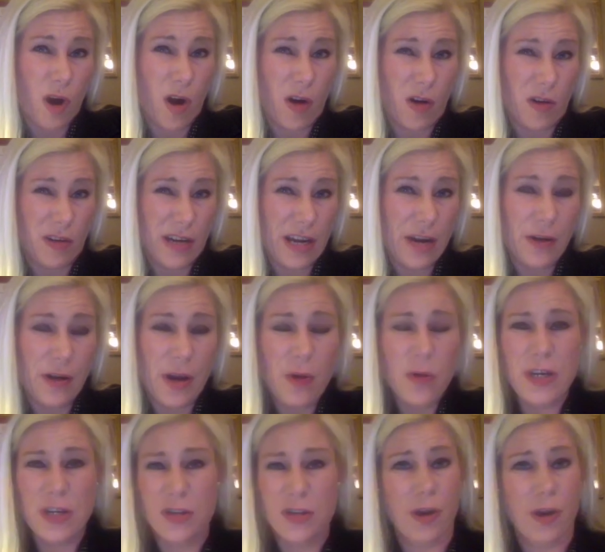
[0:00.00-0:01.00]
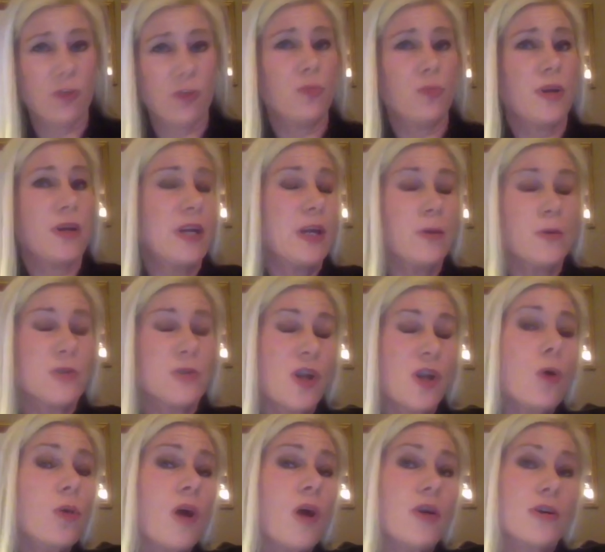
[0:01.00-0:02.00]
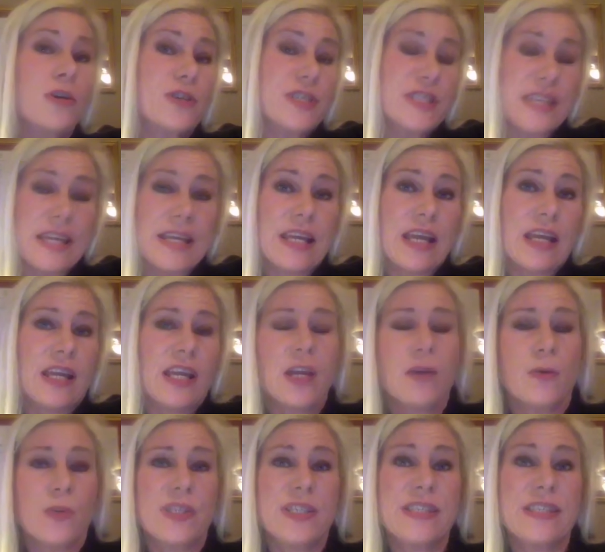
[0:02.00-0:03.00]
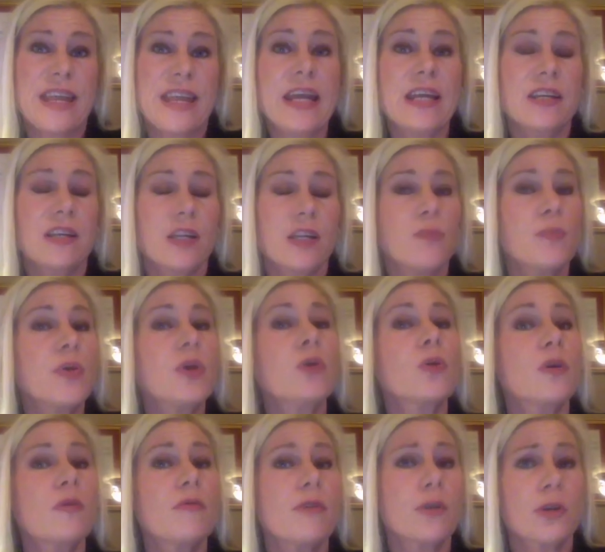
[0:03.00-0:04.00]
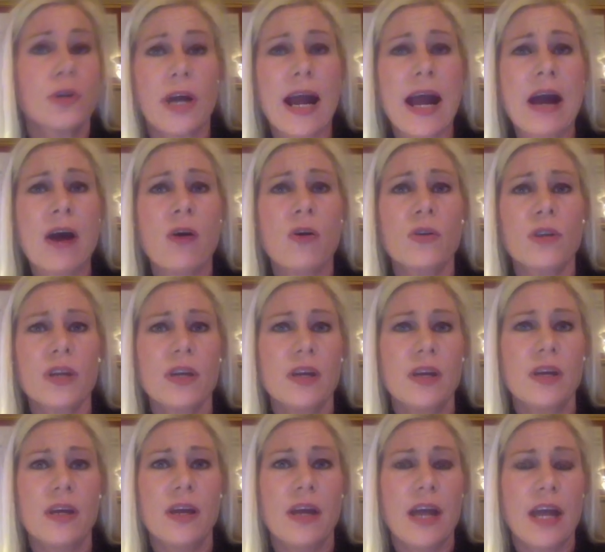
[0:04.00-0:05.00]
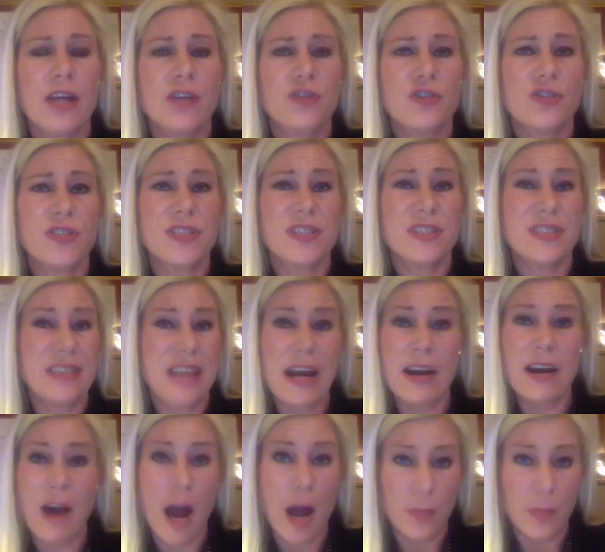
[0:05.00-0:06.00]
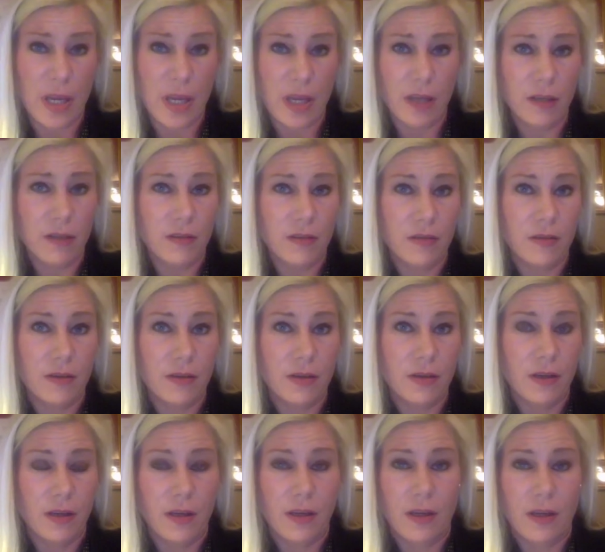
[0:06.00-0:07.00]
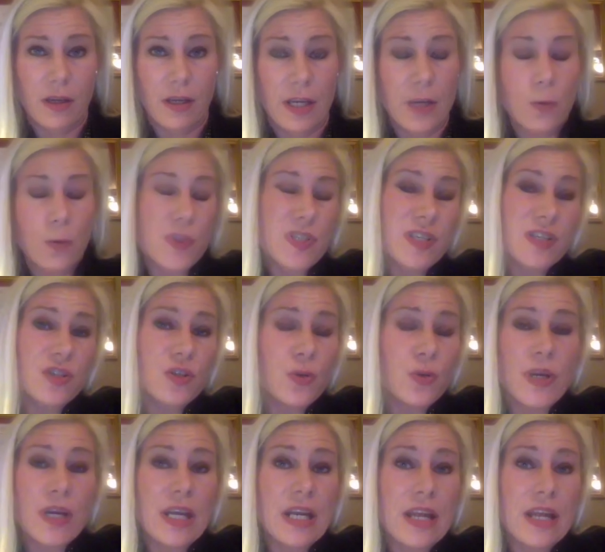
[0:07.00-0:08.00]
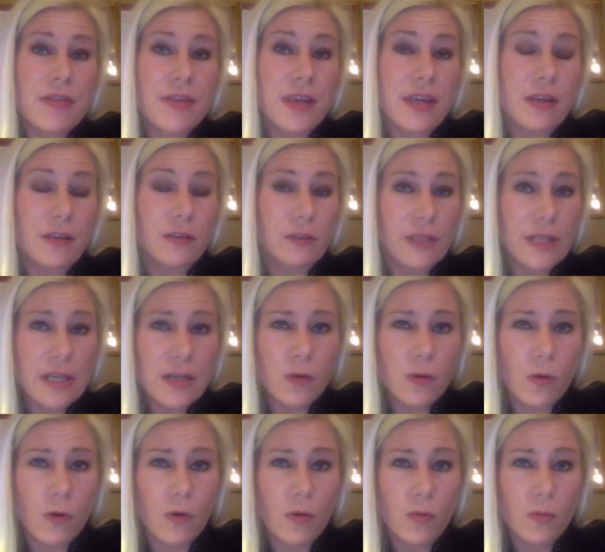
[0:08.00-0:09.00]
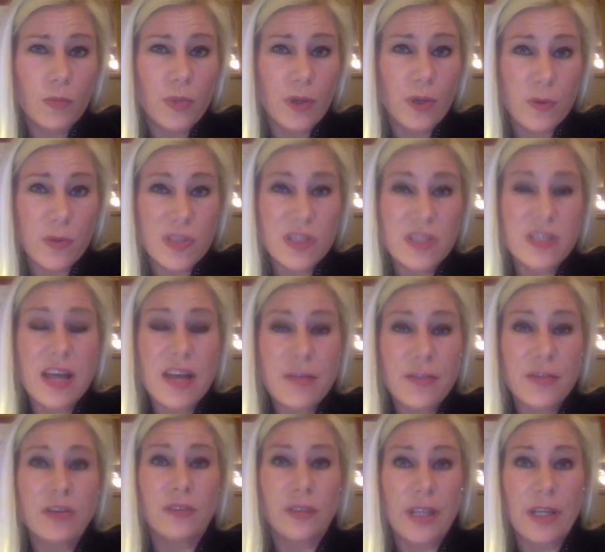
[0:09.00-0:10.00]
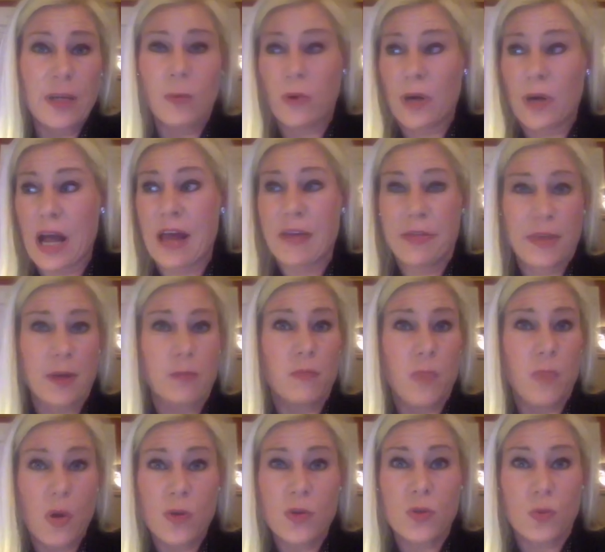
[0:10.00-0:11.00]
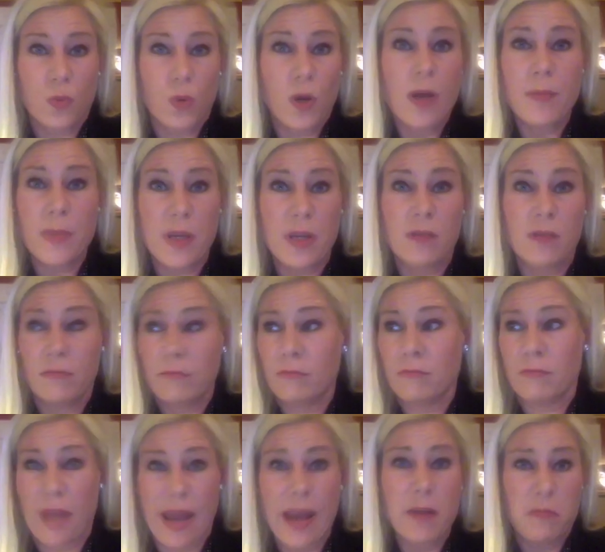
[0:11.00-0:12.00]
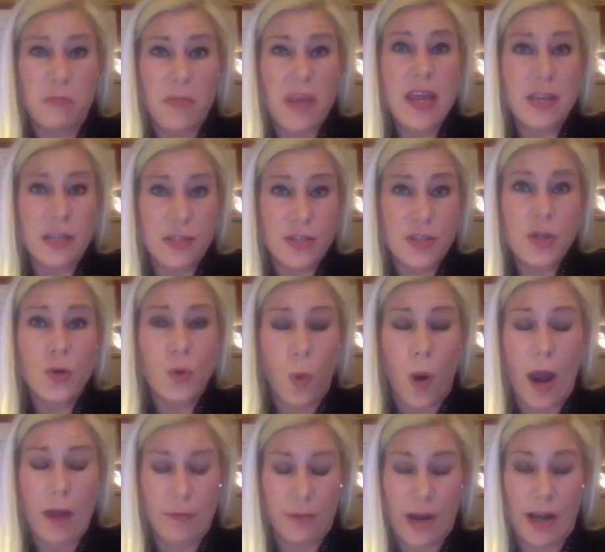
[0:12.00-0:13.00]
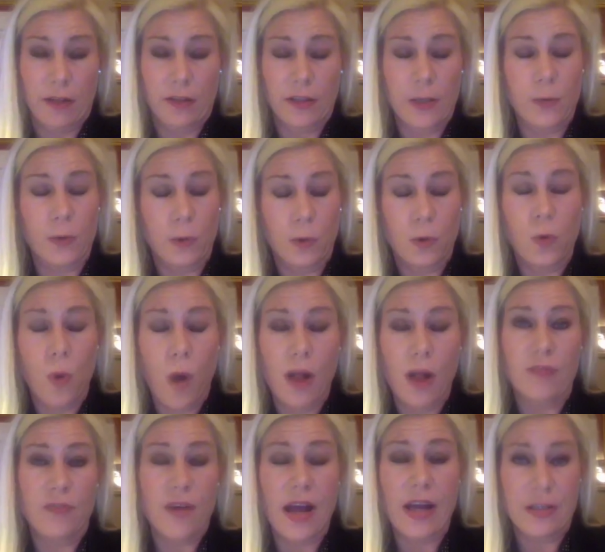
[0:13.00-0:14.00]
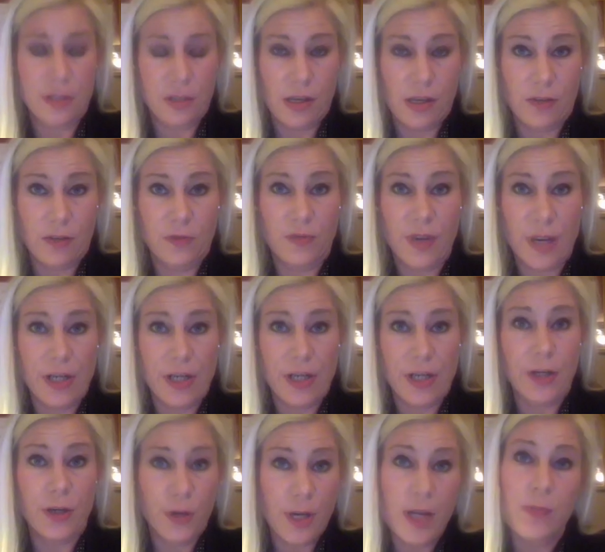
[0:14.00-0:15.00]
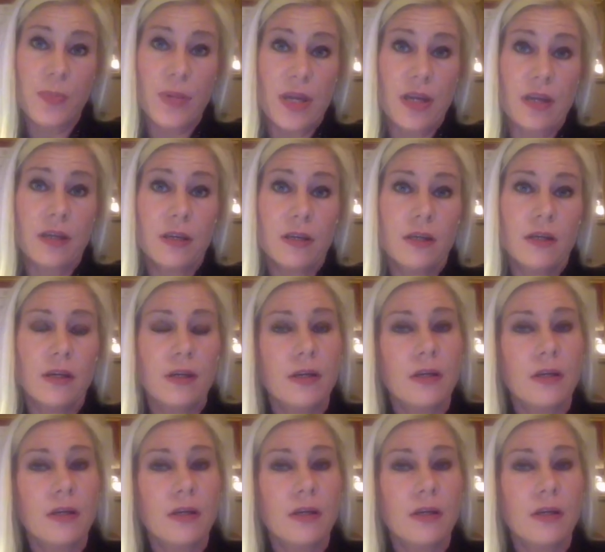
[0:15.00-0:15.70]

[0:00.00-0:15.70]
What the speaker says: karaoke shows, but he was no longer singing. He would stand in the middle of the crowd and just stare at me. He wasn't doing anything illegal, but it was definitely what I think most women and men too, quite frankly, would qualify as very creepy.